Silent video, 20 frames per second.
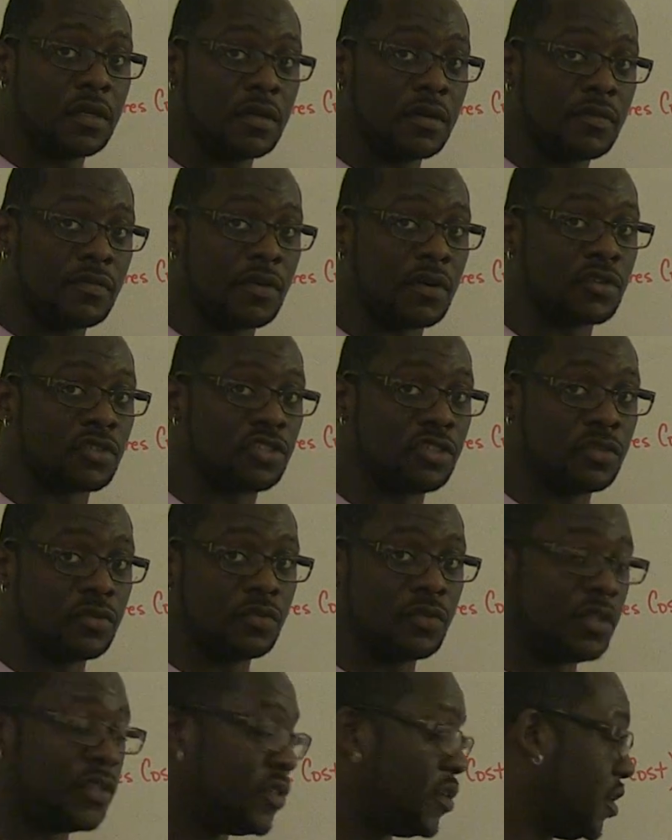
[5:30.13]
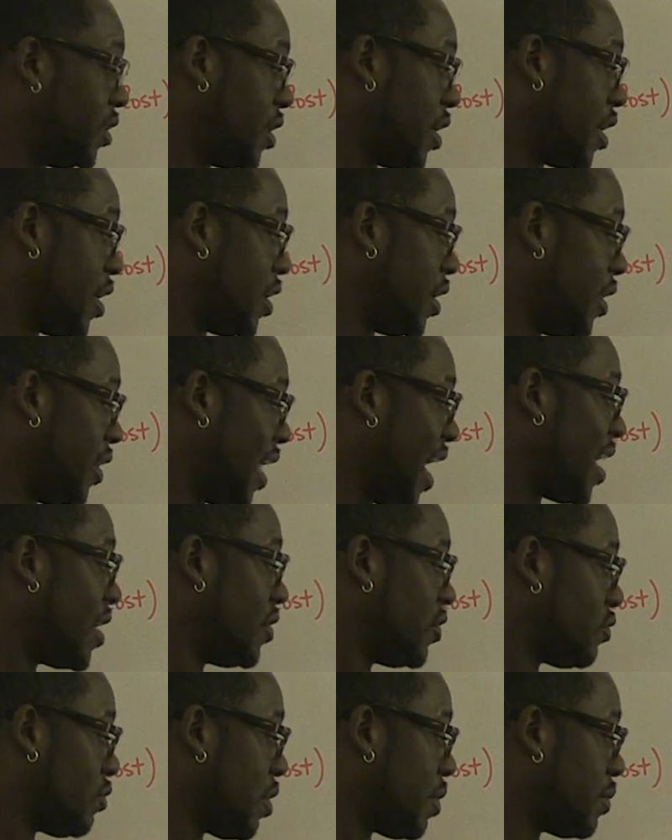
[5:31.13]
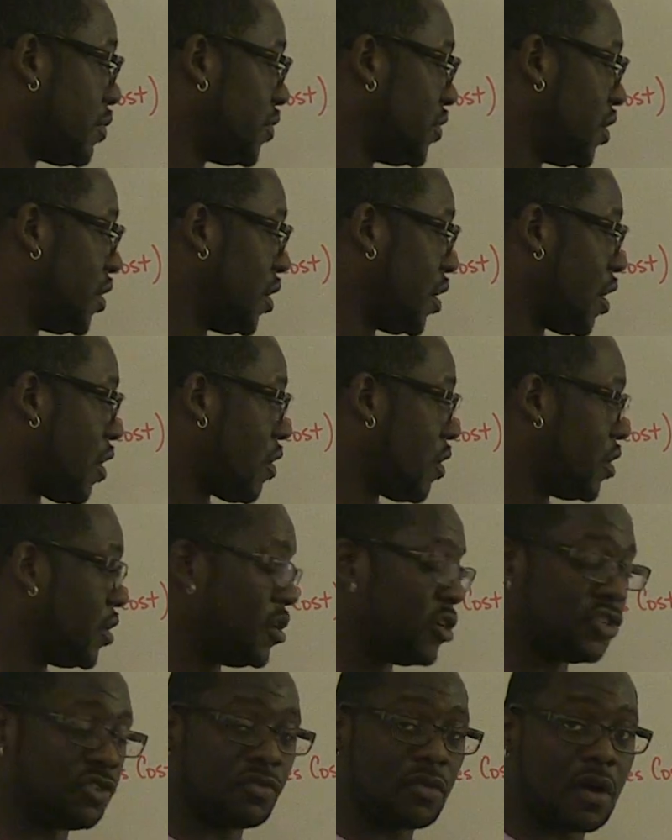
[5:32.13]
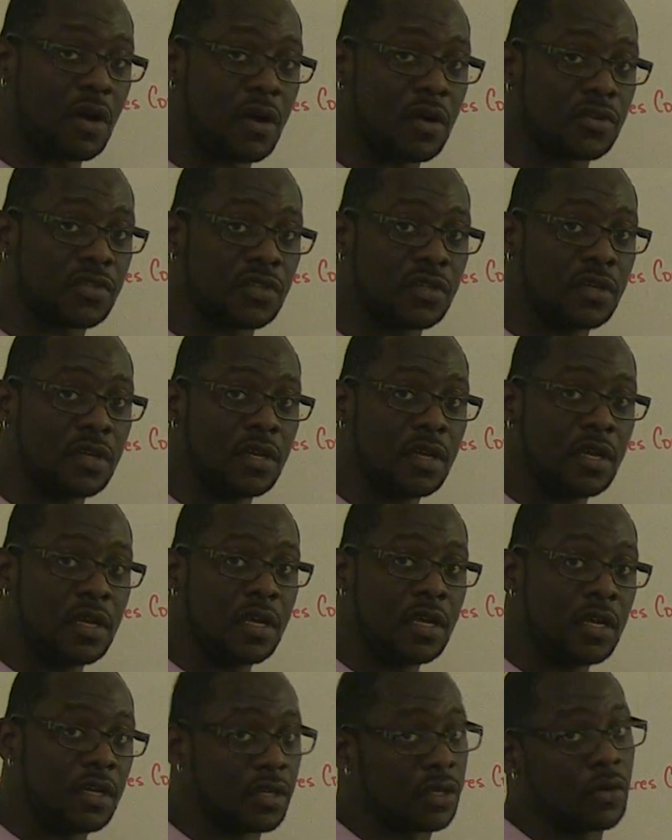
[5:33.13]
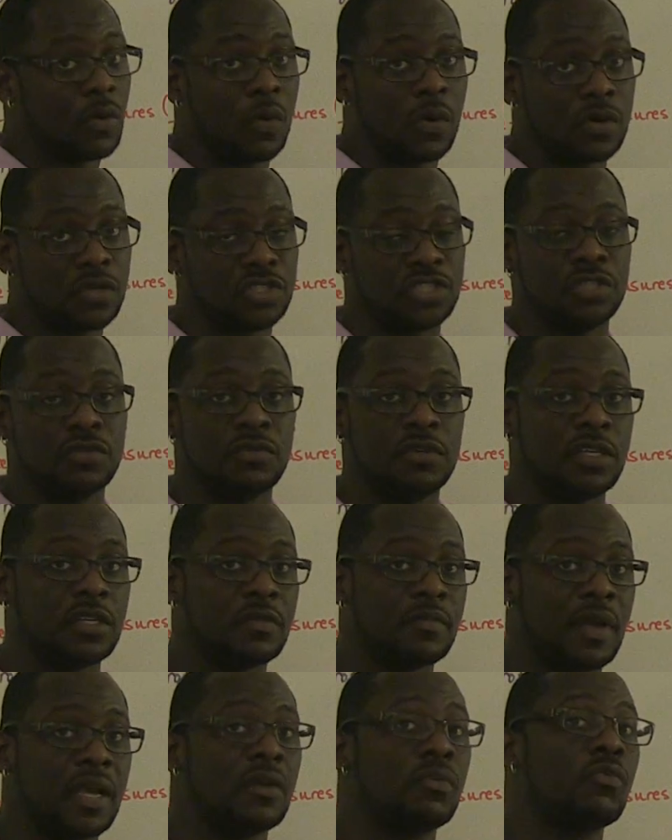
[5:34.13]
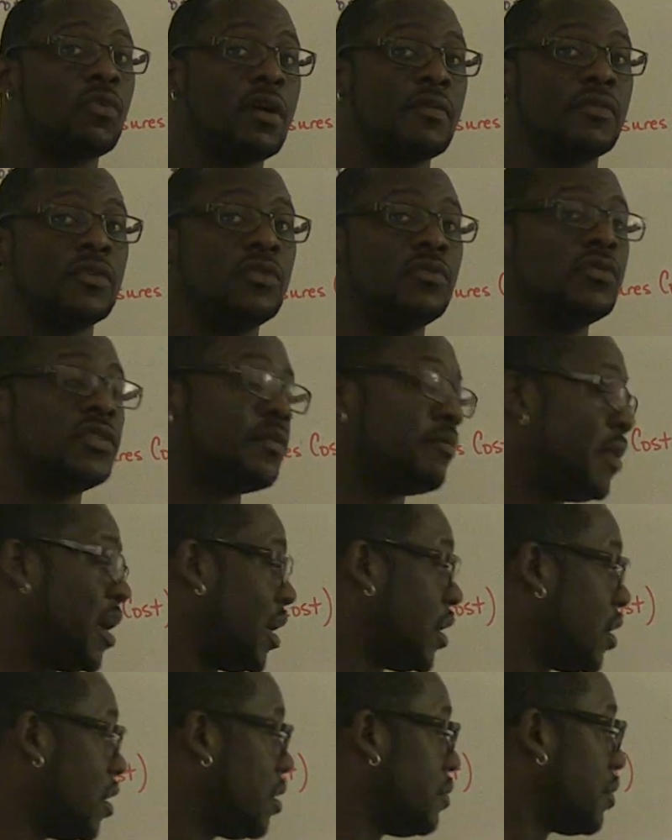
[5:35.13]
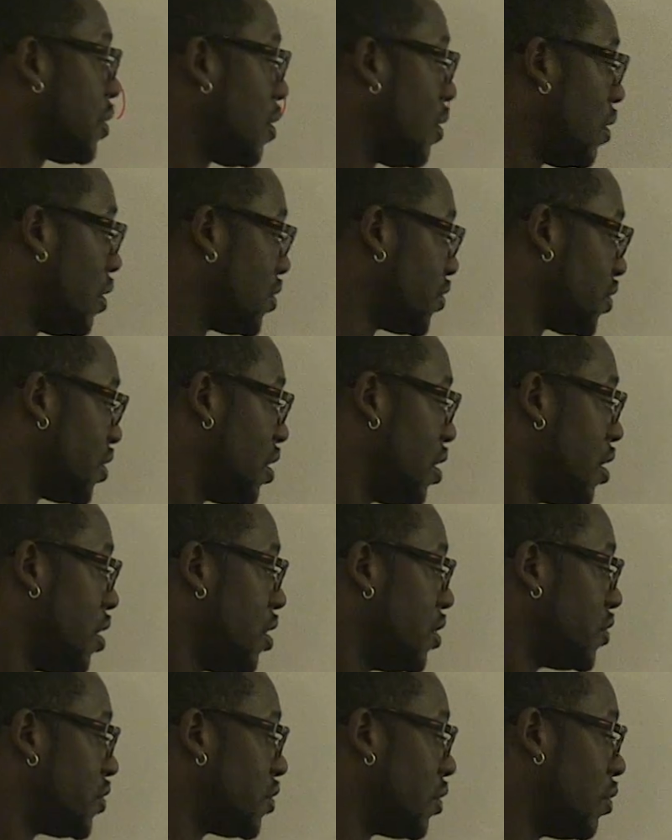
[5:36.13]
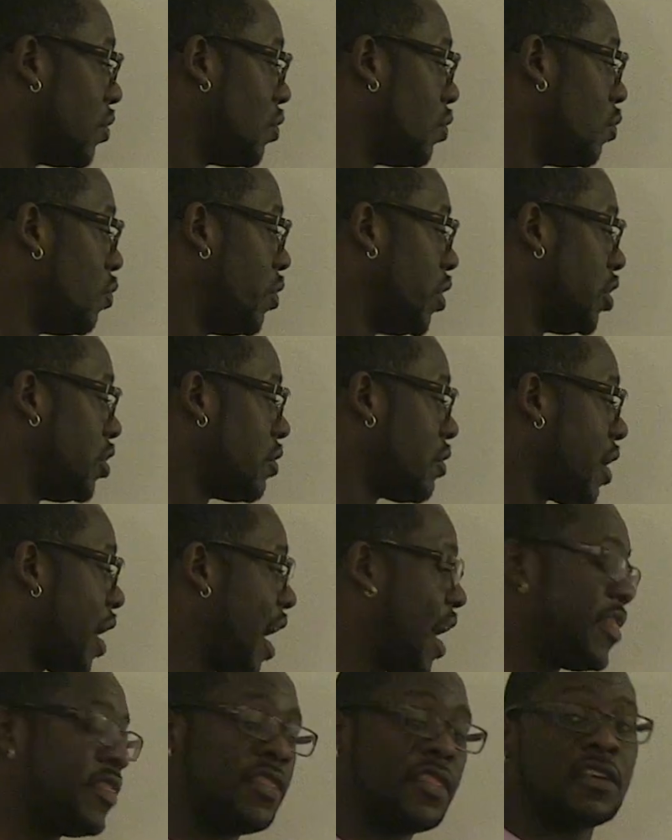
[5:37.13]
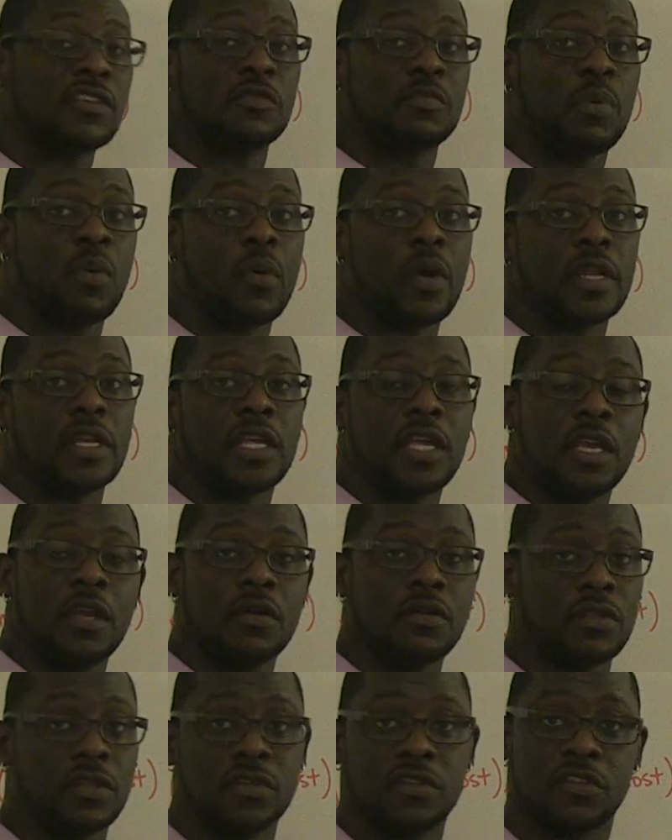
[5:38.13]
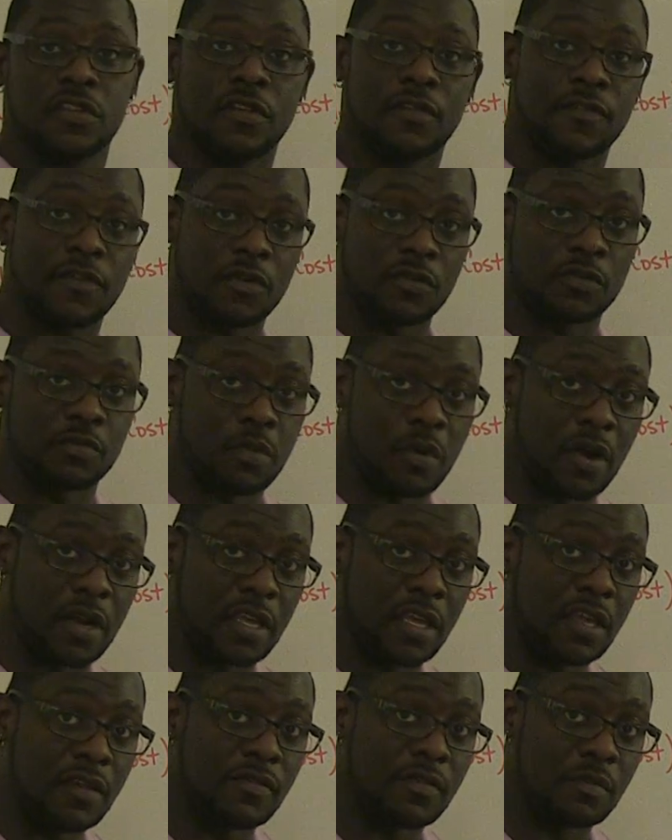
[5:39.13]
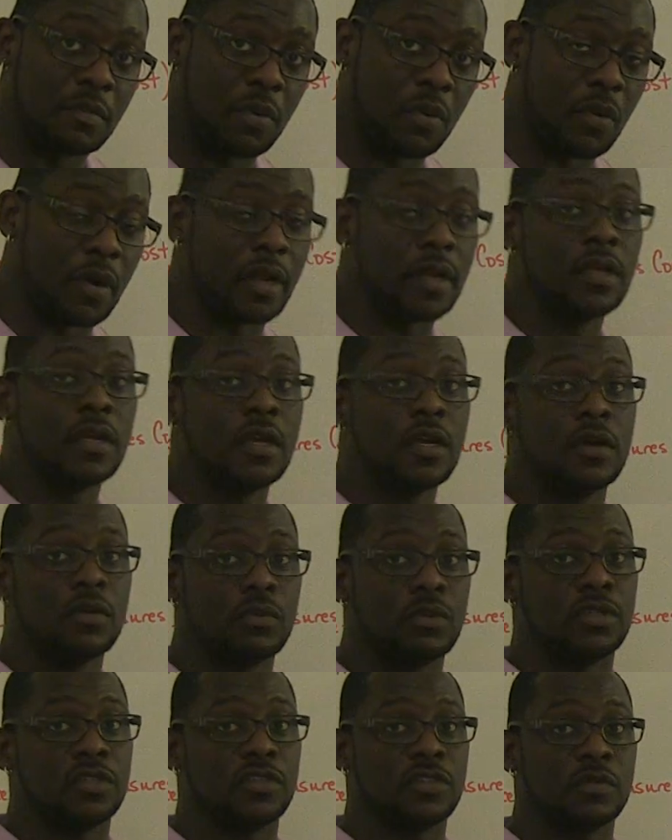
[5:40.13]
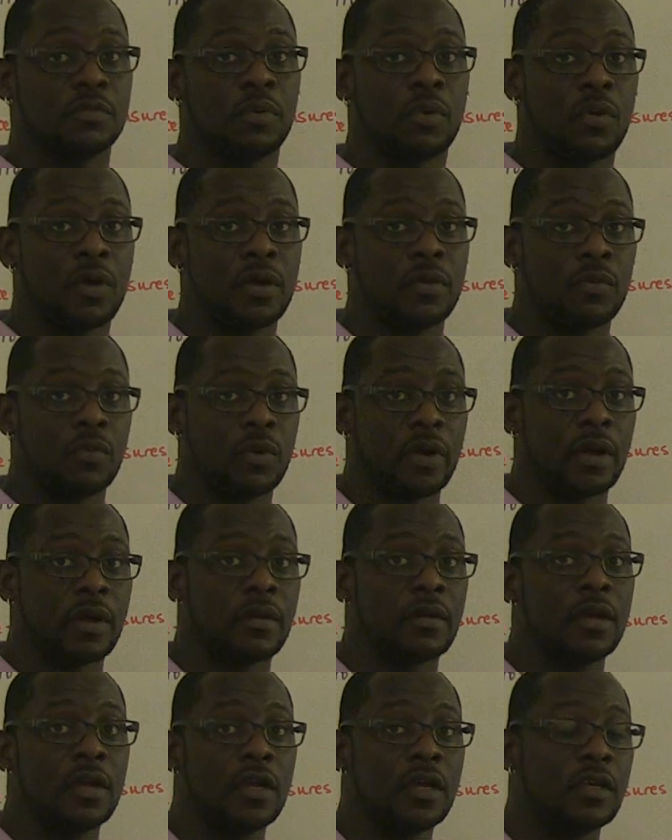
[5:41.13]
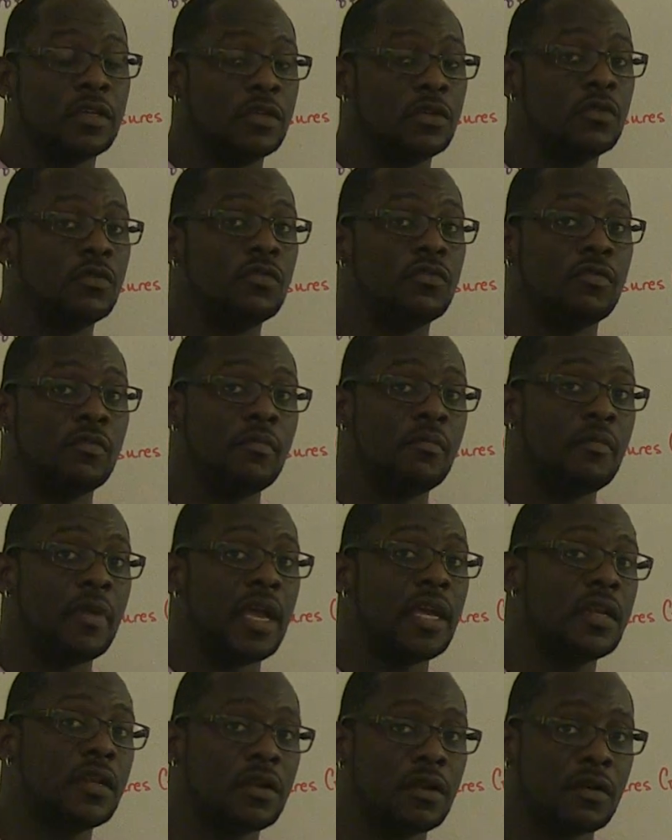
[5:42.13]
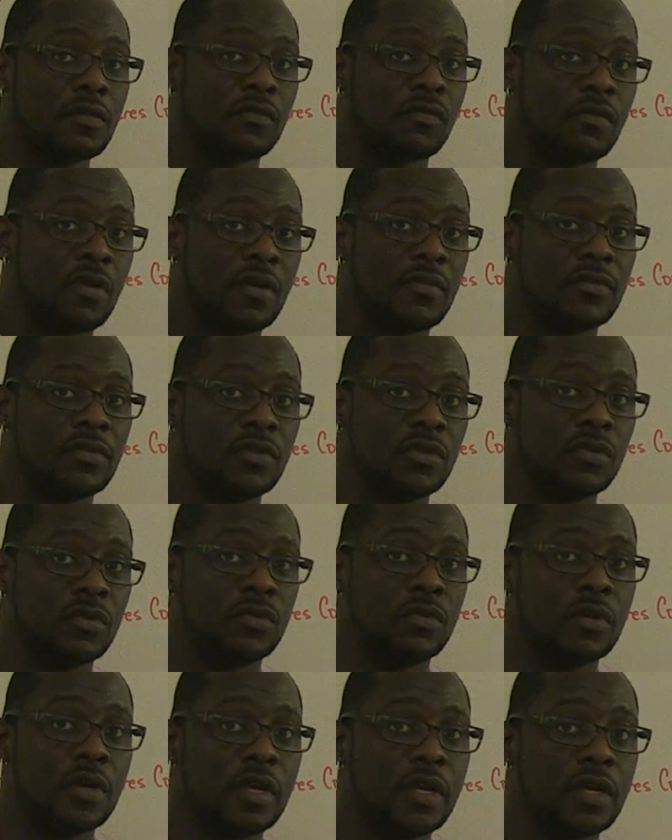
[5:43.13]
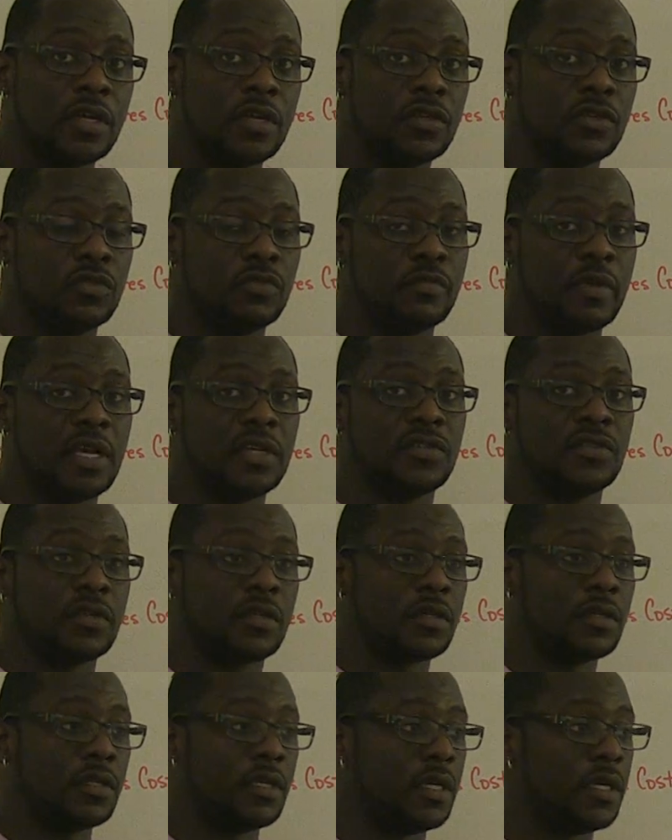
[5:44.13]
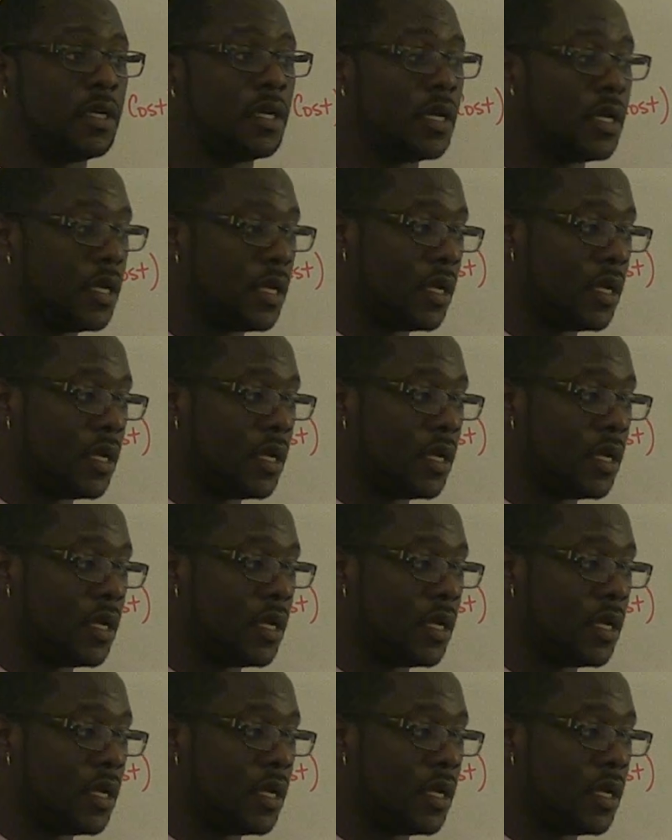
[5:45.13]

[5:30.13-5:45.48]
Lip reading: function, we see that that is representing our initial cost. And of course, you need to make revenue to make up costs. So when you're at this point here, this is the first break-even point, which is the point where you've made enough revenue to basically,